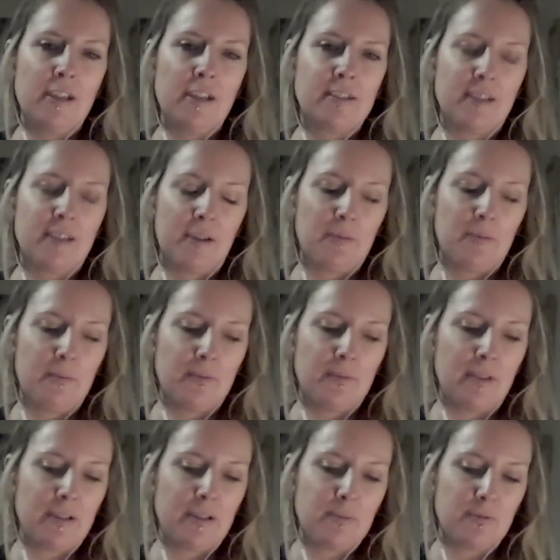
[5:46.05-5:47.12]
So
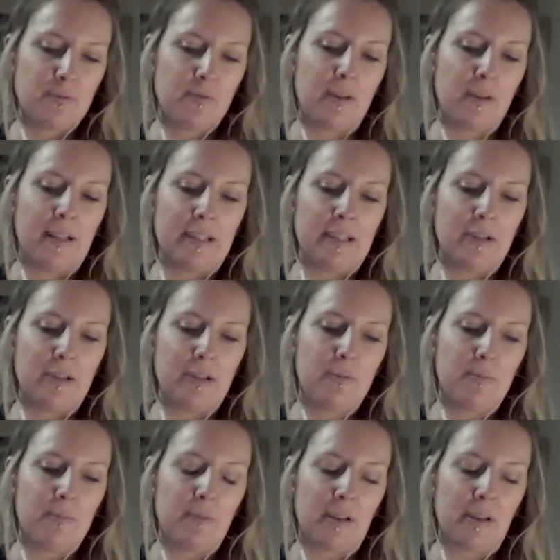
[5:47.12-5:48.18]
this was really
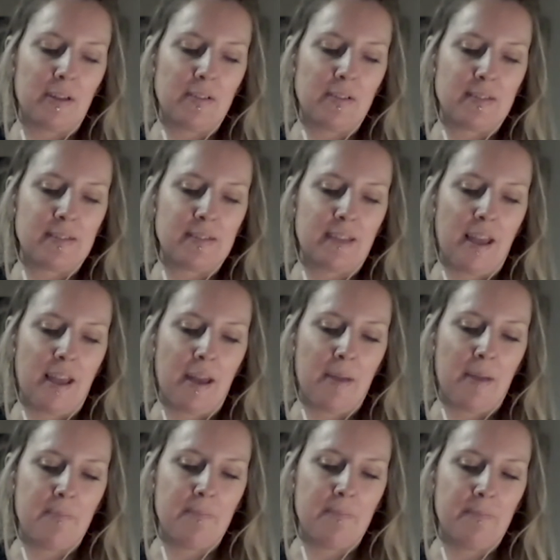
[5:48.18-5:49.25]
cool because
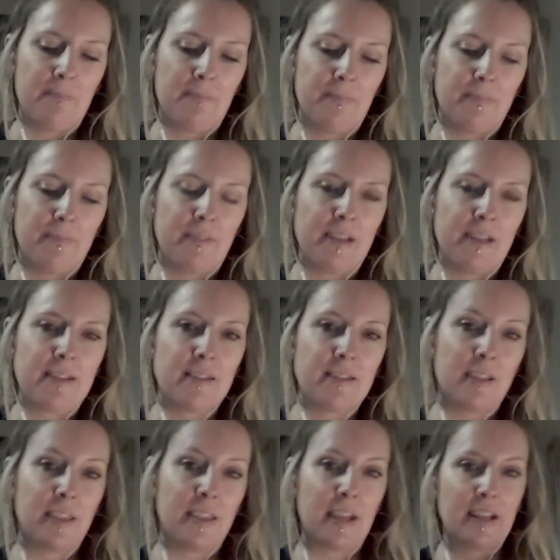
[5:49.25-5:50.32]
the
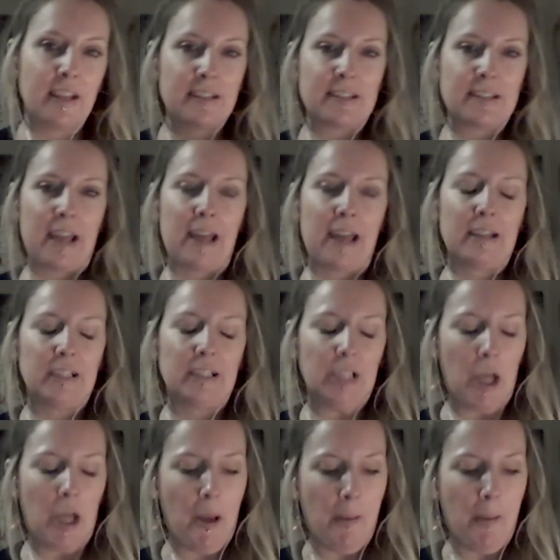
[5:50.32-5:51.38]
things that
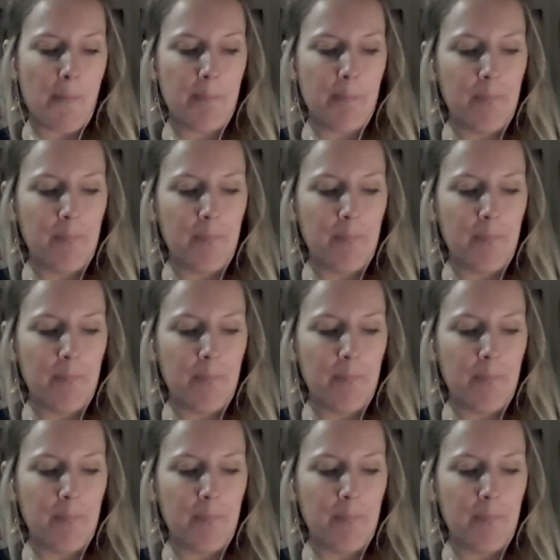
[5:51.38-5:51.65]
I